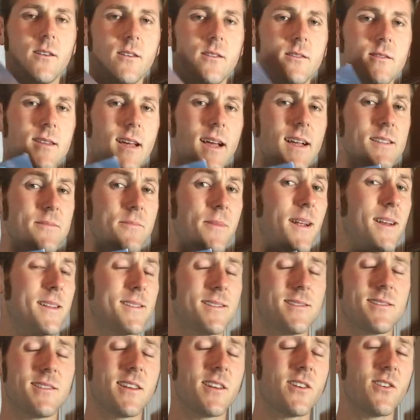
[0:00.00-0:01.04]
Tides of Madness
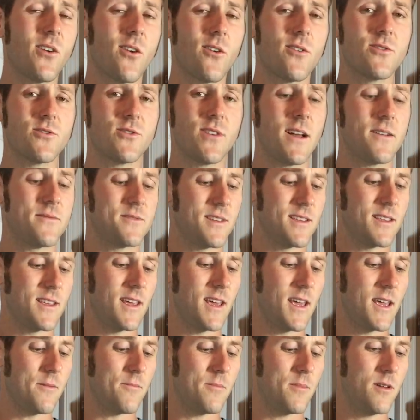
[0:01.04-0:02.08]
is a card drafting
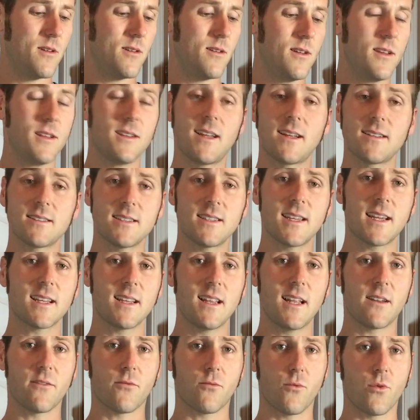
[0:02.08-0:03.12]
game. It doesn't take a
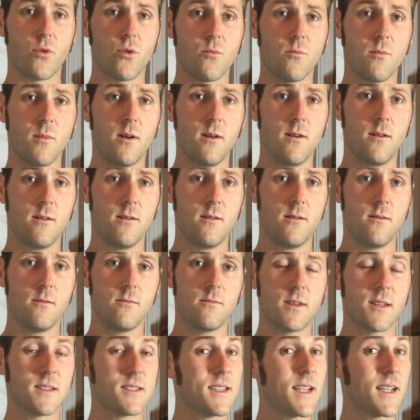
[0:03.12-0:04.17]
lot of room.
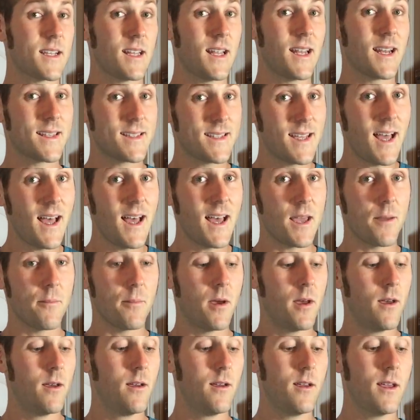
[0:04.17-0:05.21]
It doesn't take a lot of time.
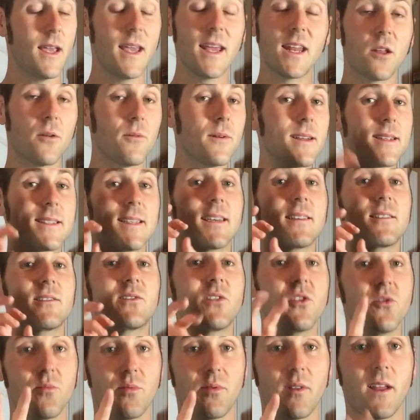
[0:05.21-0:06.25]
It only takes
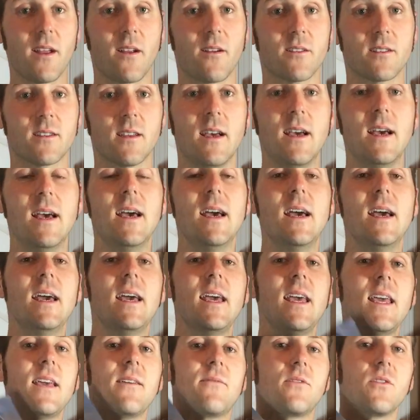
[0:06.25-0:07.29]
two players.
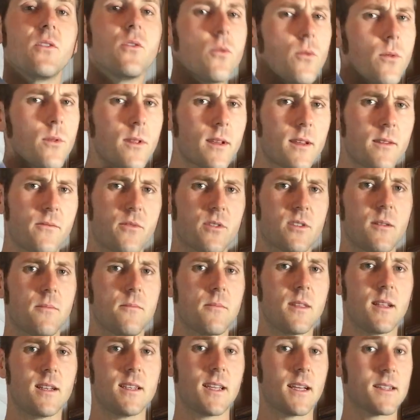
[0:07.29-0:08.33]
If you're looking for
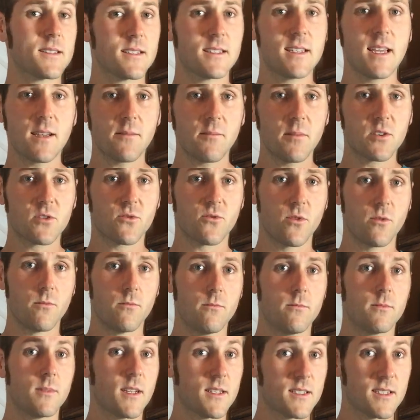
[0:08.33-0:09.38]
something that doesn't take much
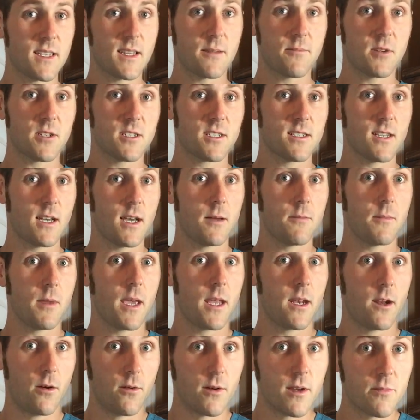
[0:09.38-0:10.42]
room, doesn't take much time,
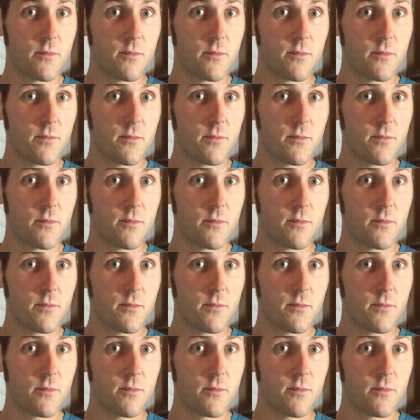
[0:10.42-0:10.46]
and only